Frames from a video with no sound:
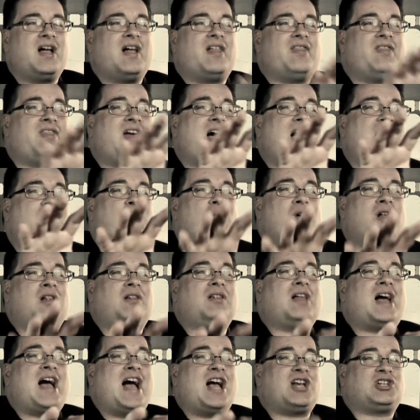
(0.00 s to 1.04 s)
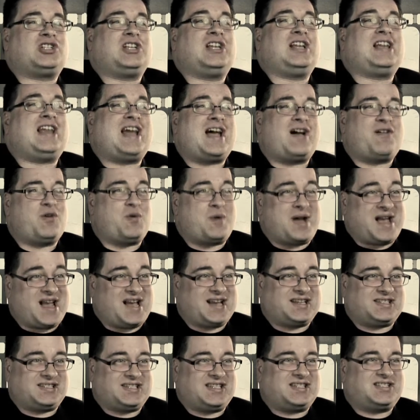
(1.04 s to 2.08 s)
that will actually allow you
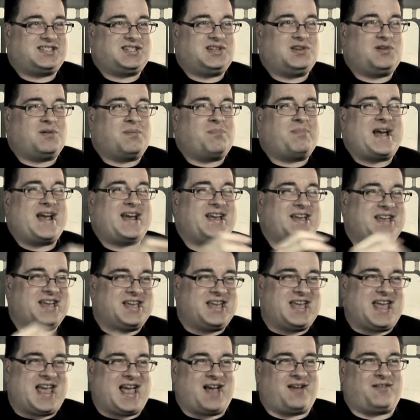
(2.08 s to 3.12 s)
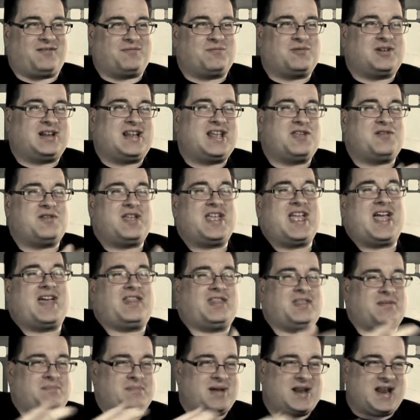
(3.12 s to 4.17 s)
access to your bank account, will let you
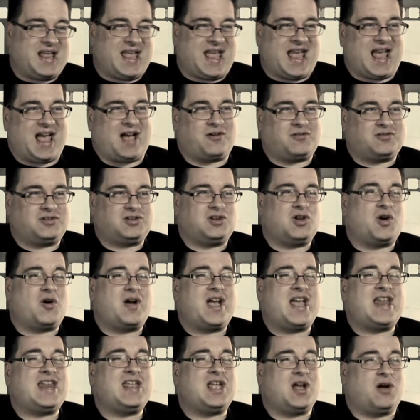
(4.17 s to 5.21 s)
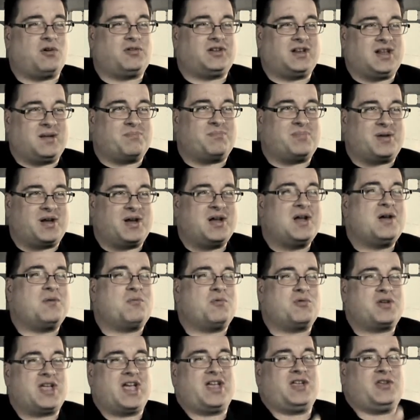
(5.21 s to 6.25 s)
get the money out. Not any old number
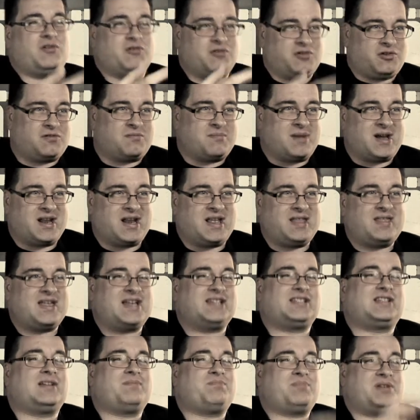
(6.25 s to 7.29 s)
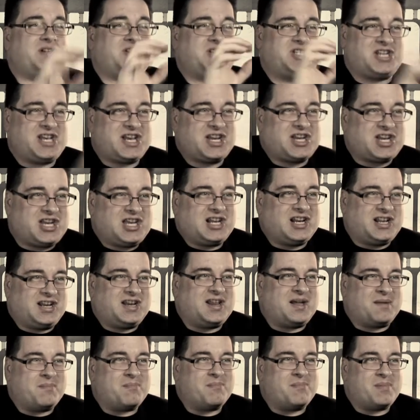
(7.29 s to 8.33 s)
will get you your money. There's a particular
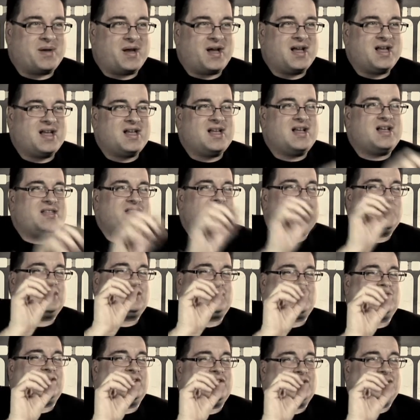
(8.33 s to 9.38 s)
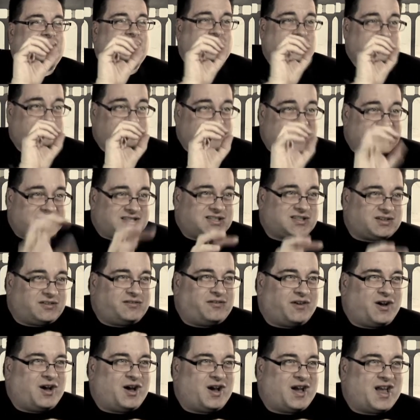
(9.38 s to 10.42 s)
number that's
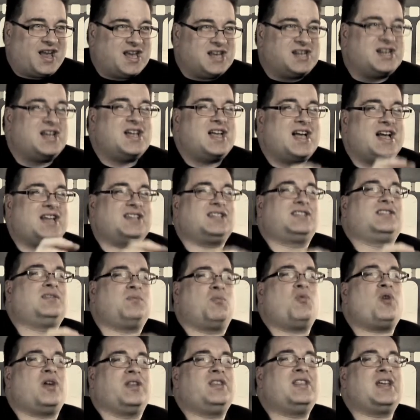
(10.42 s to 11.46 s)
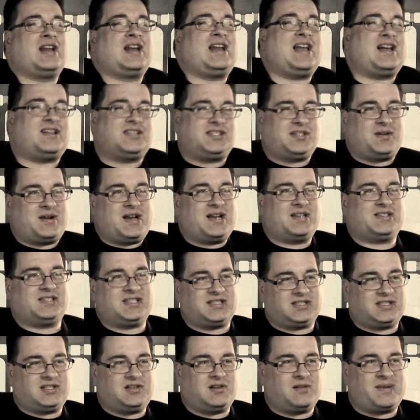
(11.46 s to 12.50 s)
specified as the one that allows you
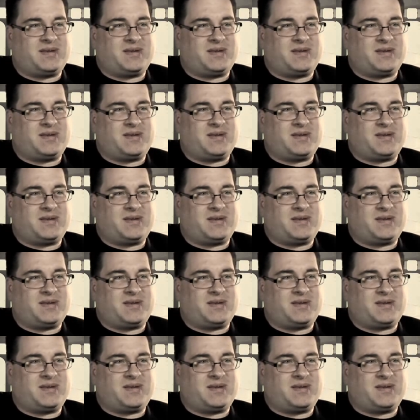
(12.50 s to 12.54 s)
access to your